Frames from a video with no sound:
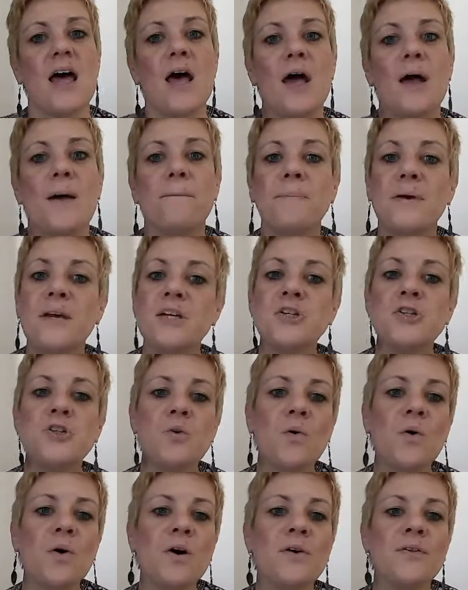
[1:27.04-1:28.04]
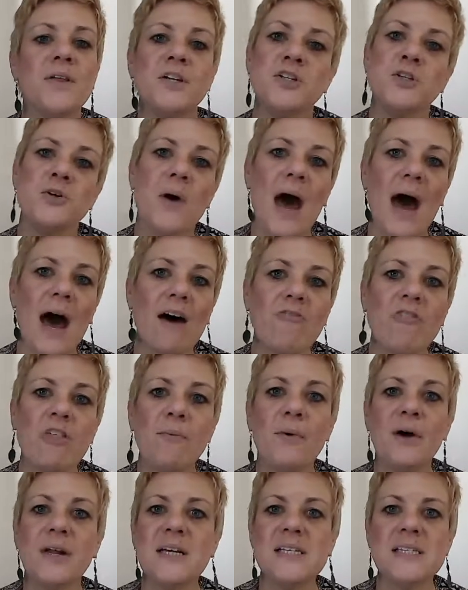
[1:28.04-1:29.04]
Be sure that you have
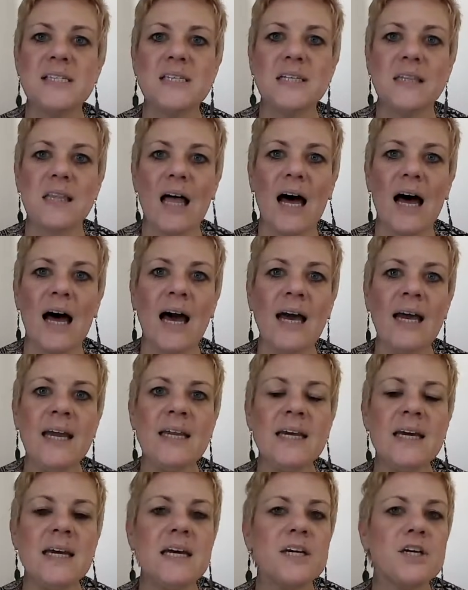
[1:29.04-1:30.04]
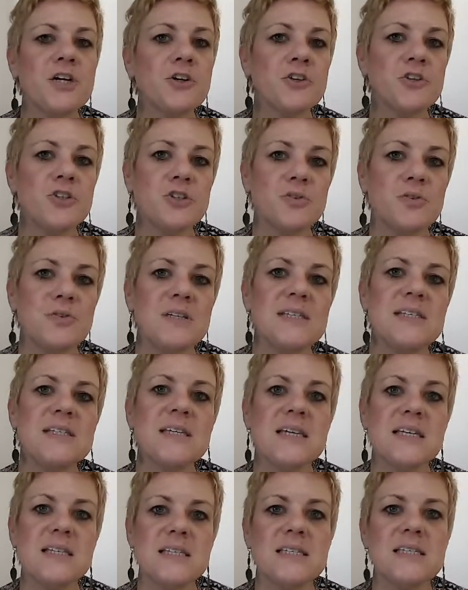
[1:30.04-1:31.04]
them on a slide your students
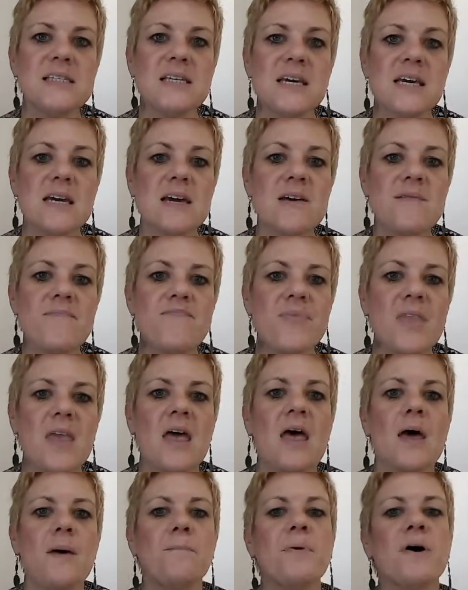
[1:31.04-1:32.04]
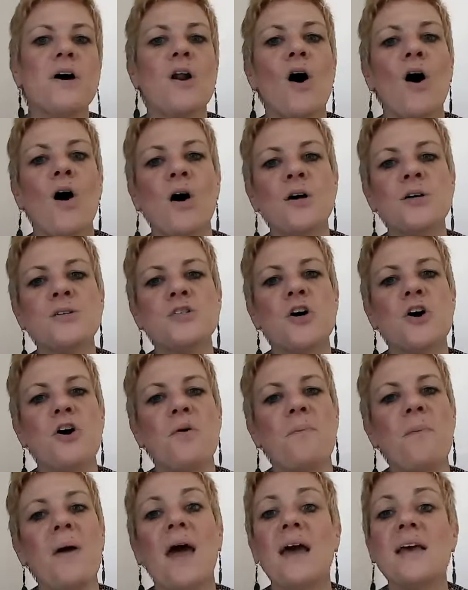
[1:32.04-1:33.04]
can see, but also
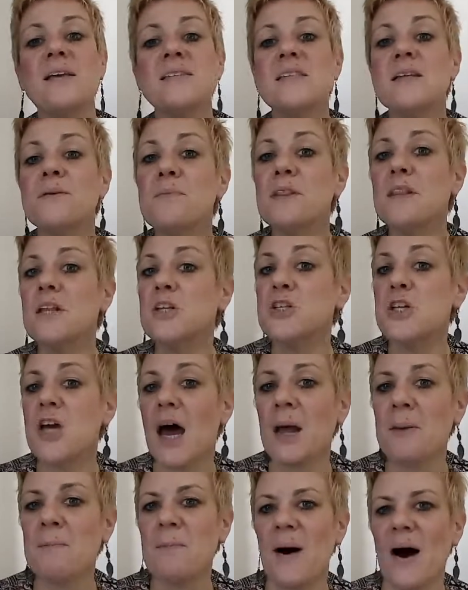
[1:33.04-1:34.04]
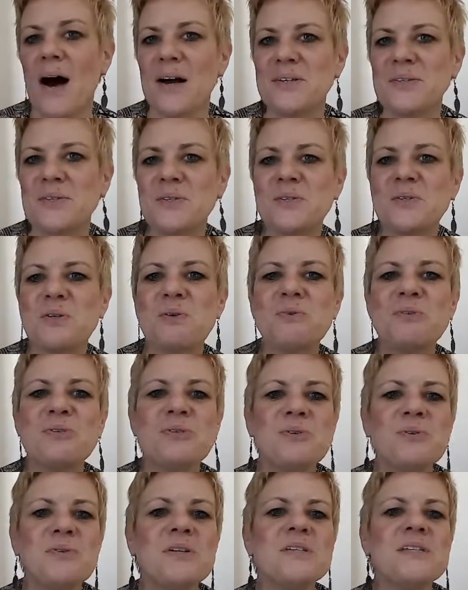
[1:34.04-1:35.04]
paste them in the chat box so
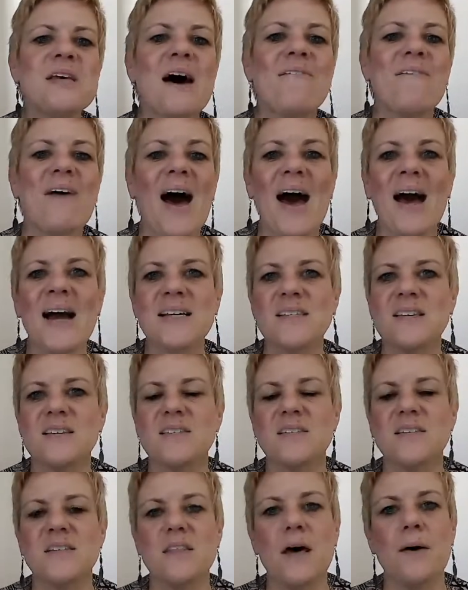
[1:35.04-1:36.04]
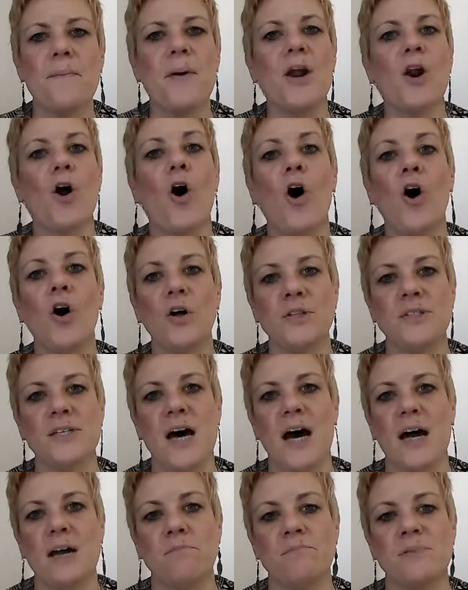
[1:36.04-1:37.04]
students have access to them at all
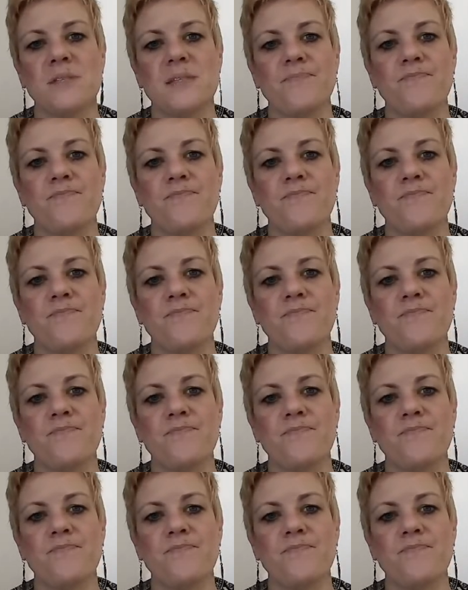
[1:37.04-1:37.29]
times.